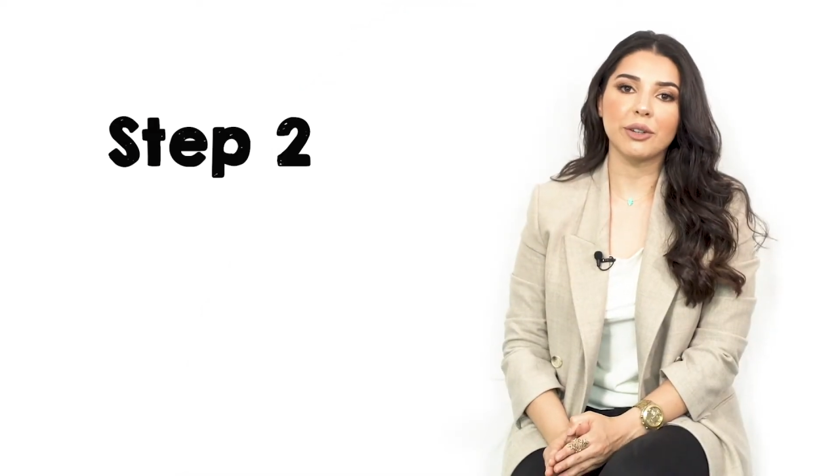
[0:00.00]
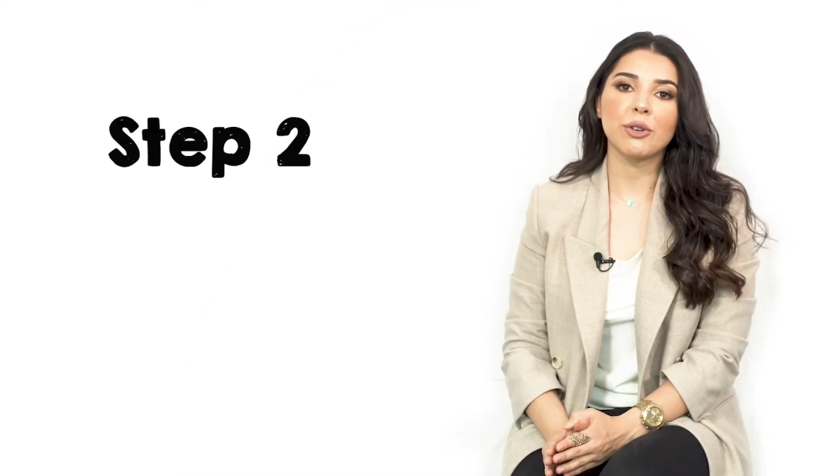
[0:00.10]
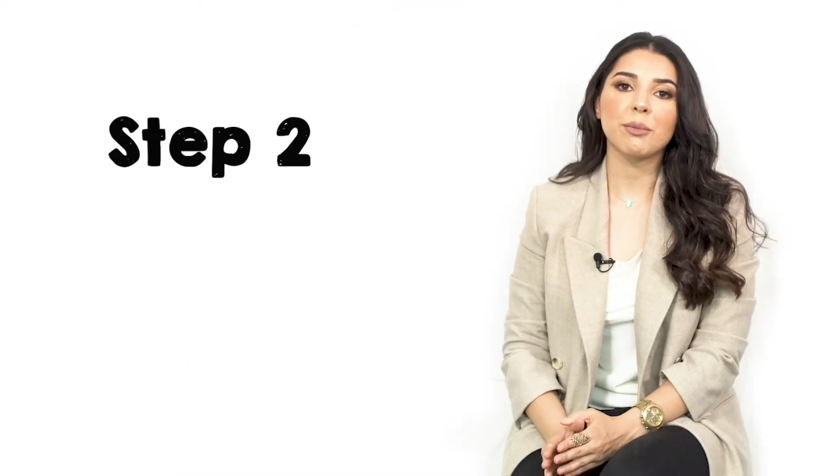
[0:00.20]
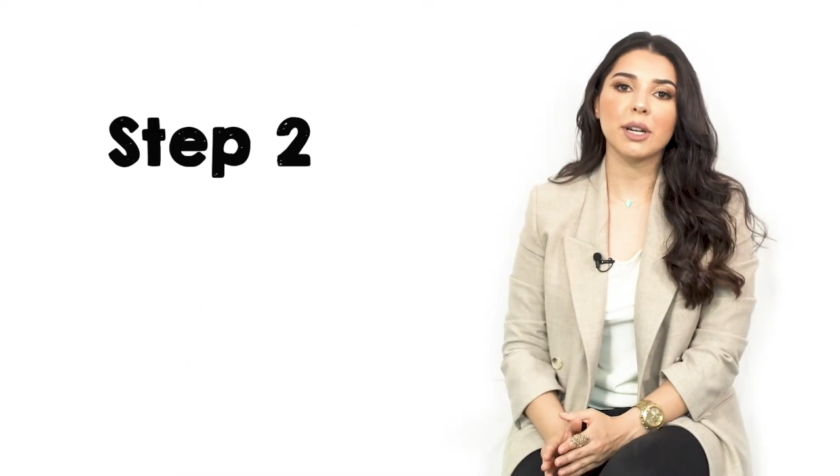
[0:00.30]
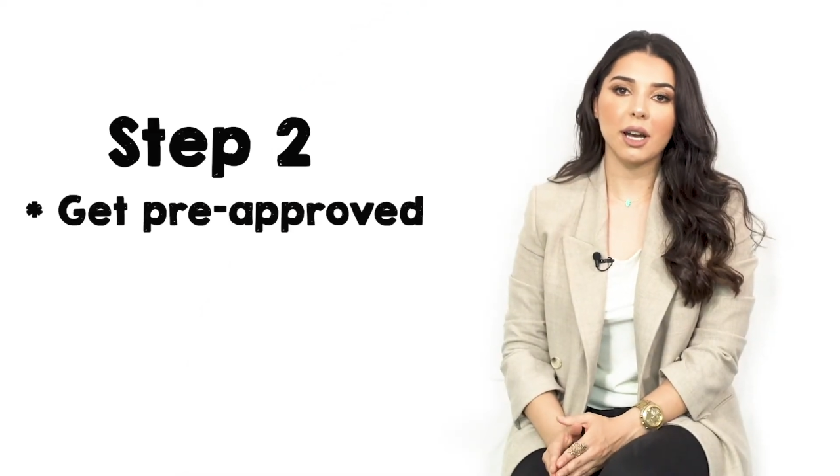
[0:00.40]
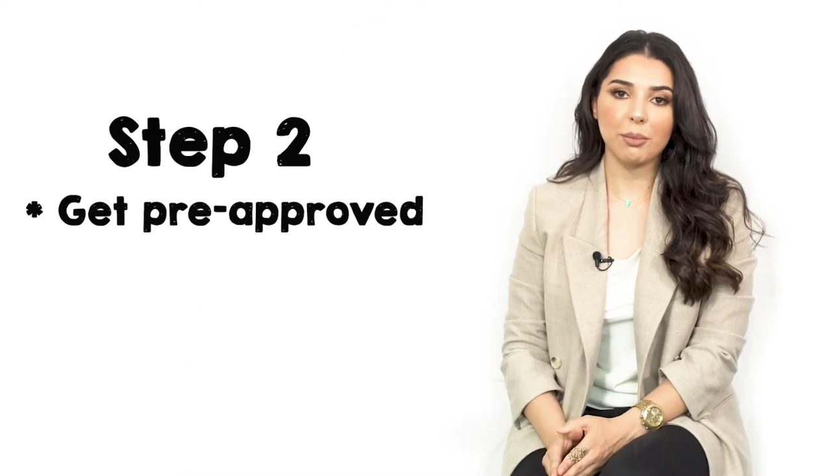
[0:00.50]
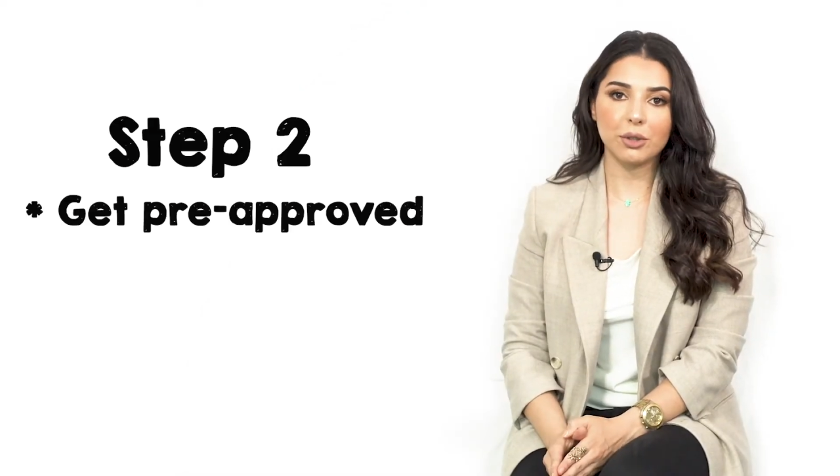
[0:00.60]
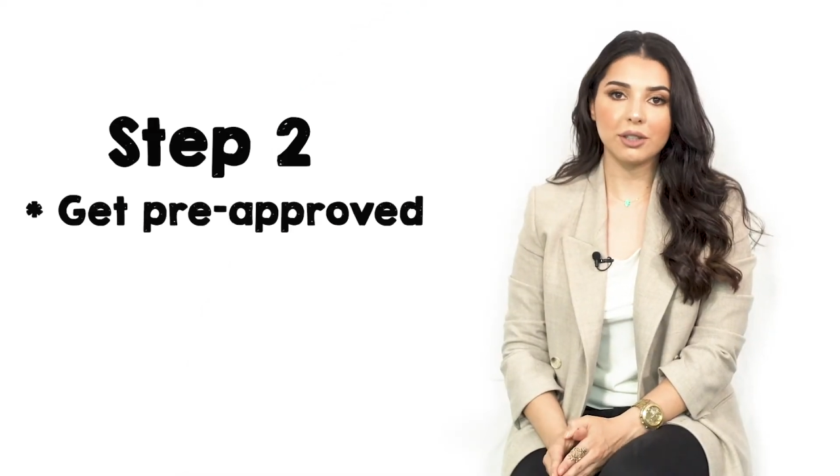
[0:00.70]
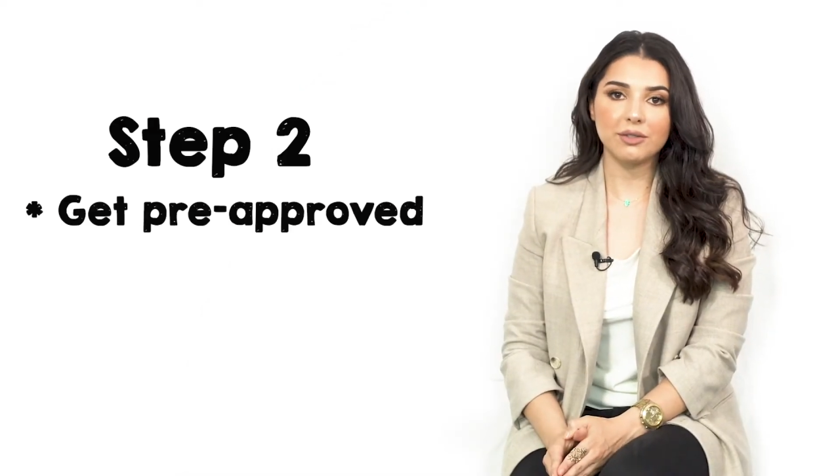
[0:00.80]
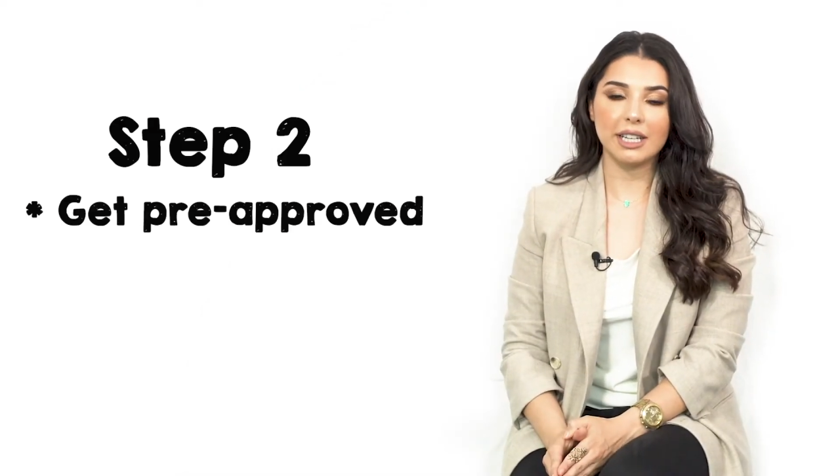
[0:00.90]
from a
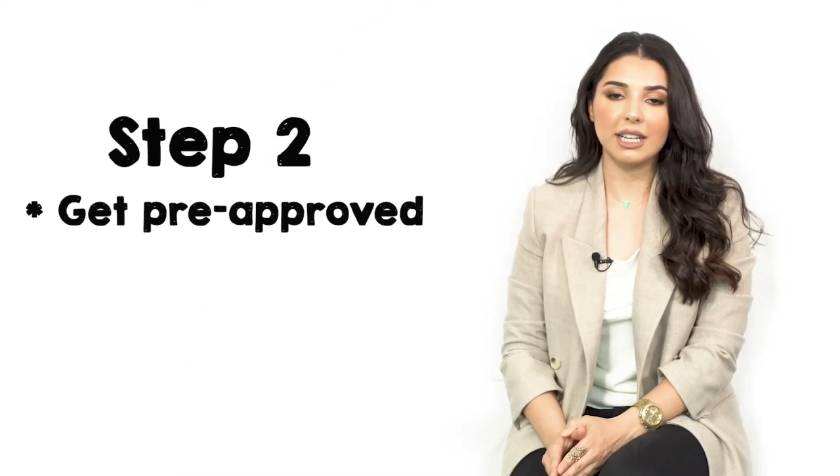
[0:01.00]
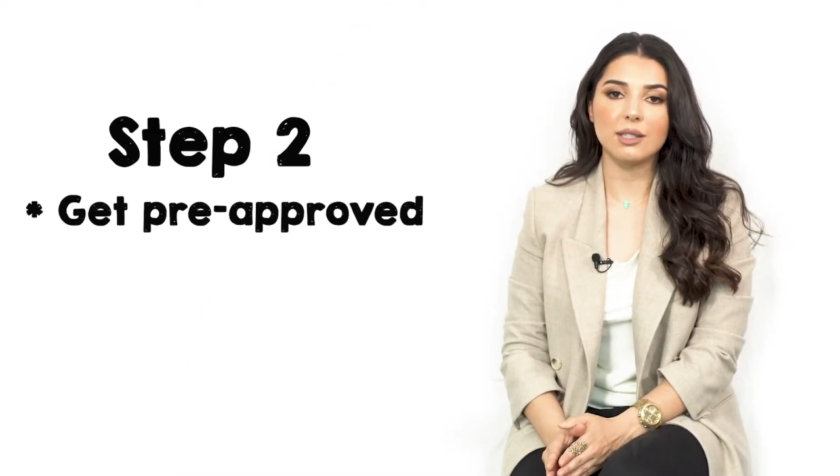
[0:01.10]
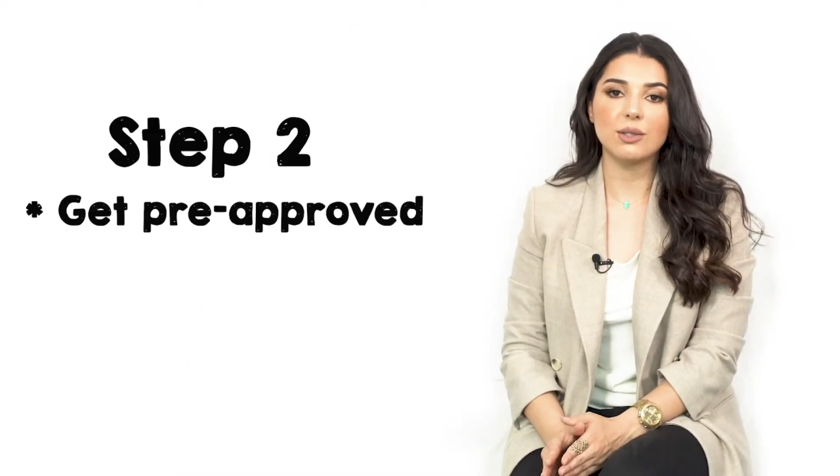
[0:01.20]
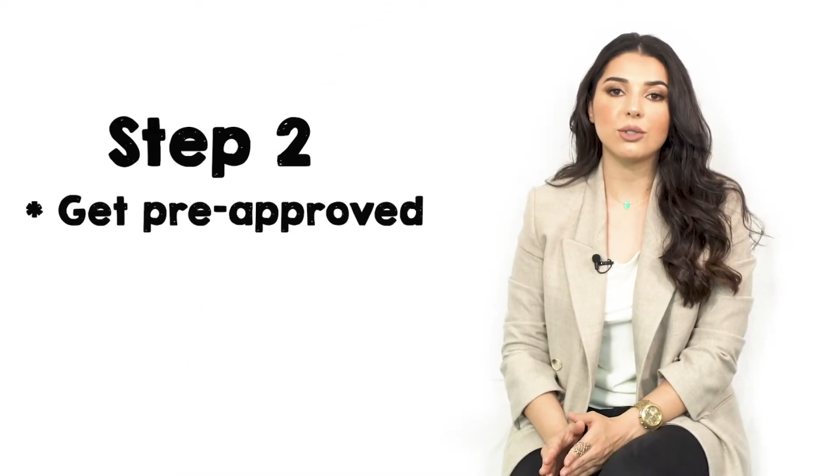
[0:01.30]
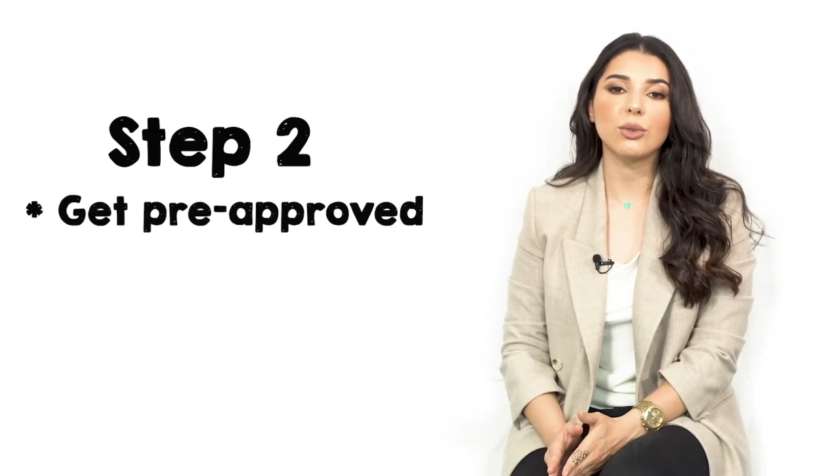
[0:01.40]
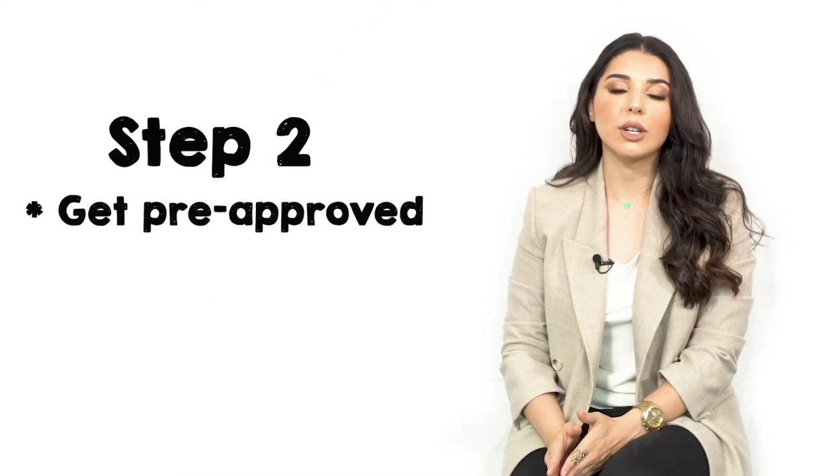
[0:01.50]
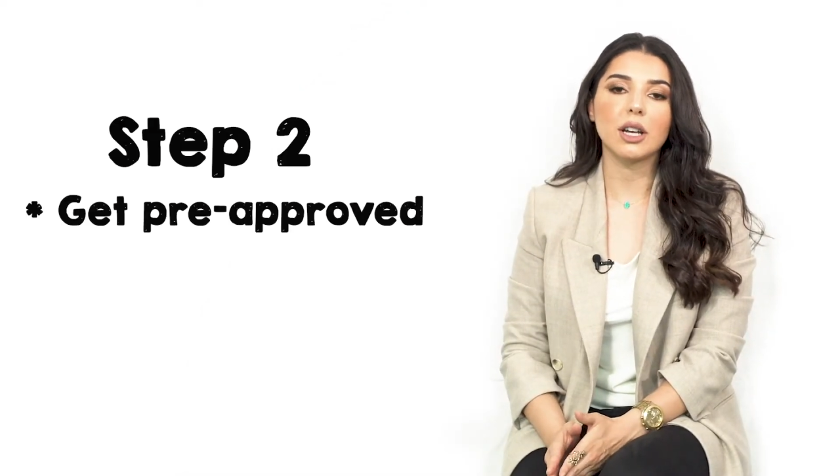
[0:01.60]
couple of days to a